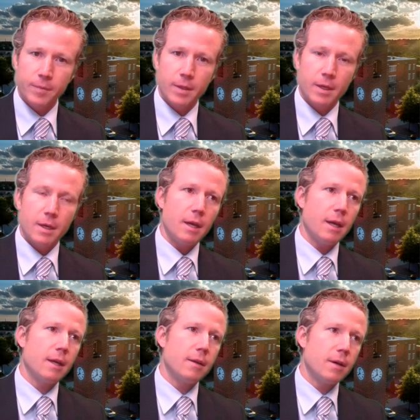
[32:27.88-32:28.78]

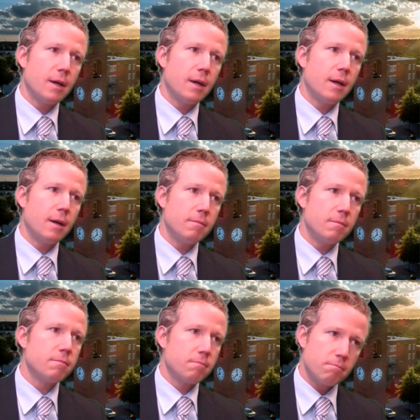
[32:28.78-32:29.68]
And um,
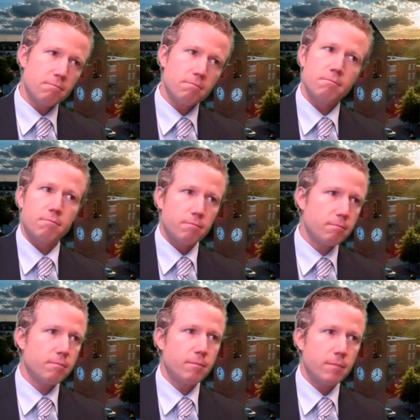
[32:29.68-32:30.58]

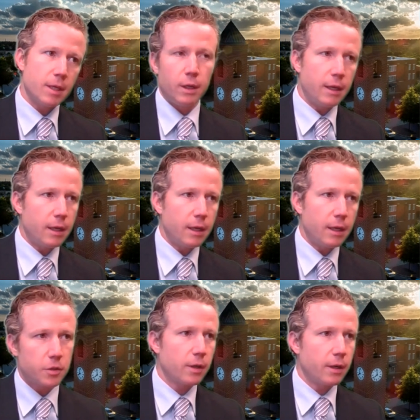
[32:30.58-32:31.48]
it really
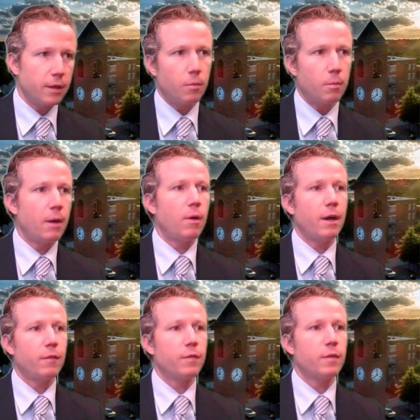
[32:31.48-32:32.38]
illustrated to my
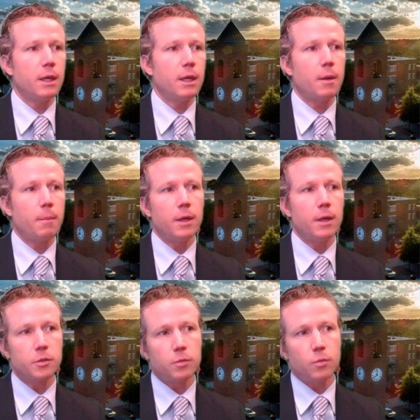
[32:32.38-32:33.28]
wife and me how
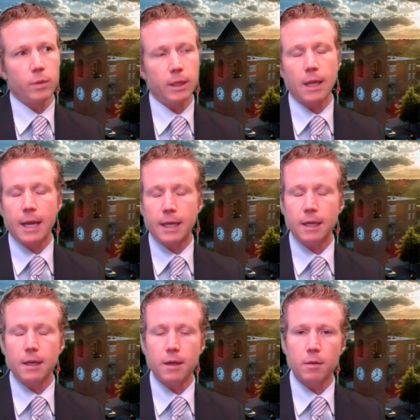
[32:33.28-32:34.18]
much we like
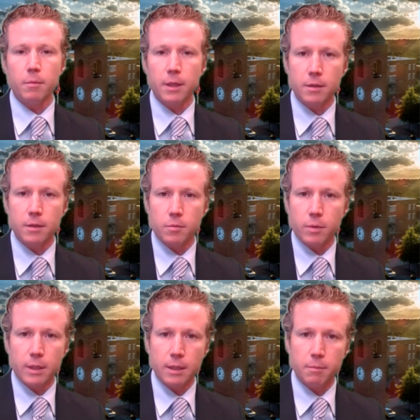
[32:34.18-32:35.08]
it here because
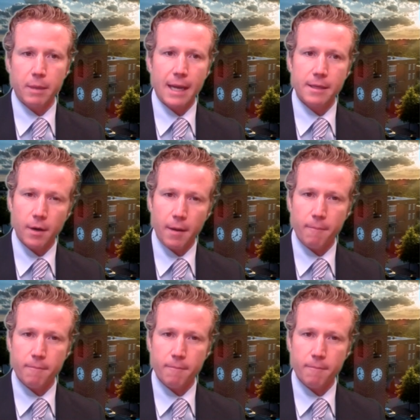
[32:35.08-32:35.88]
we passed on it.